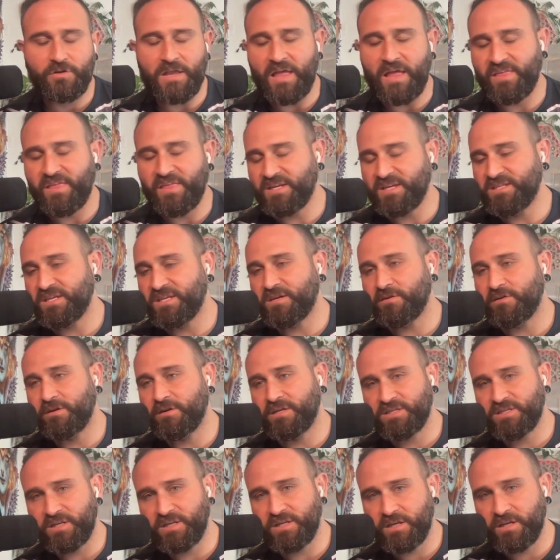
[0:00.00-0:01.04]
You know, I think
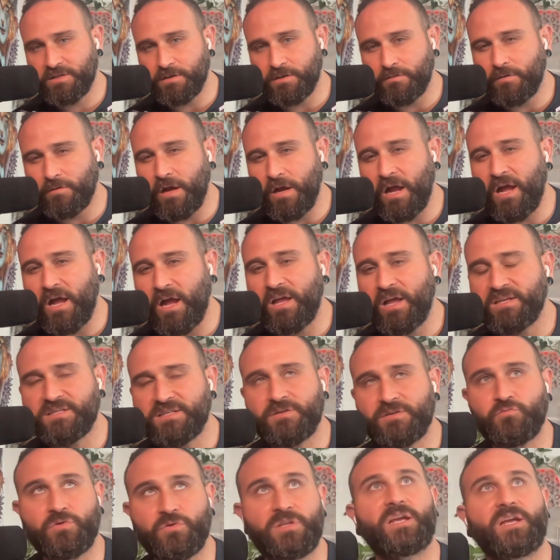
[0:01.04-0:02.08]
synchronicities
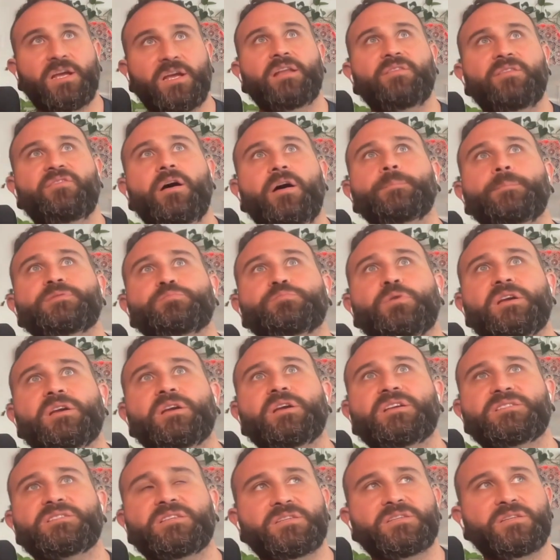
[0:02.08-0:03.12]
arise and really kind of helps
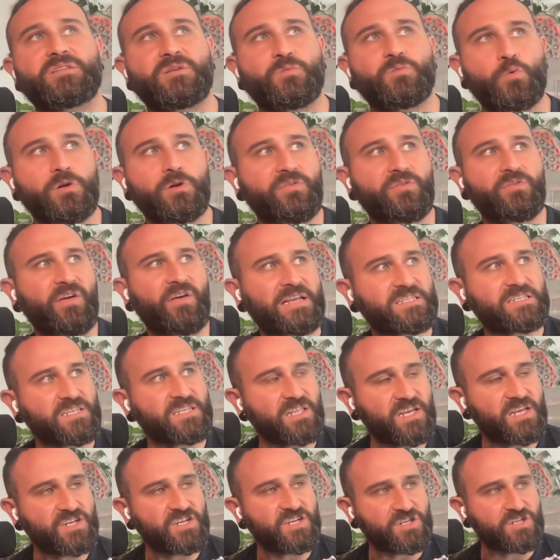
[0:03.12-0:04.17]
break us this world of
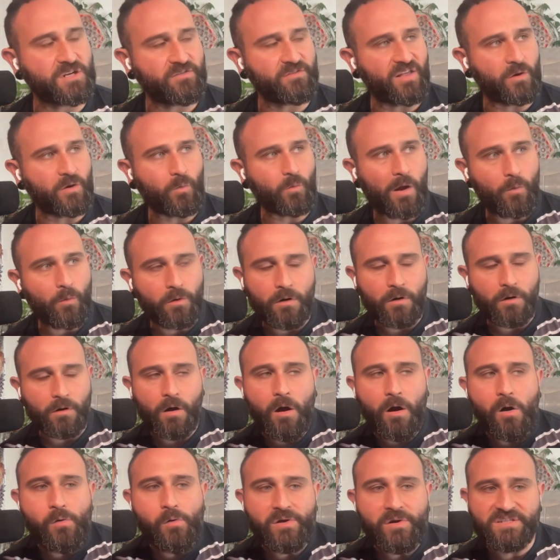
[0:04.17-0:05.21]
isolation of like, wow, we're
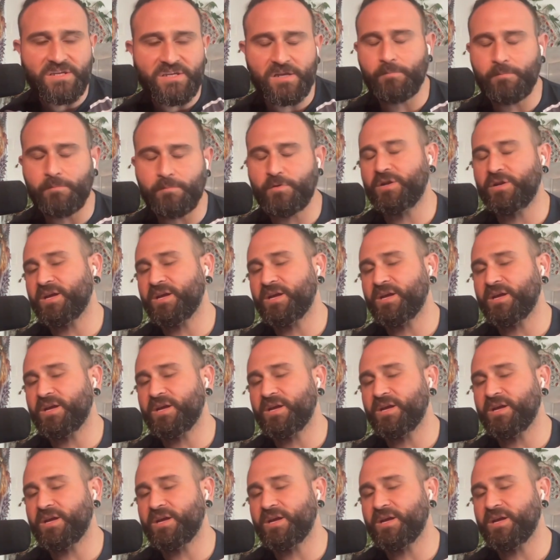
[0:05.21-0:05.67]
always in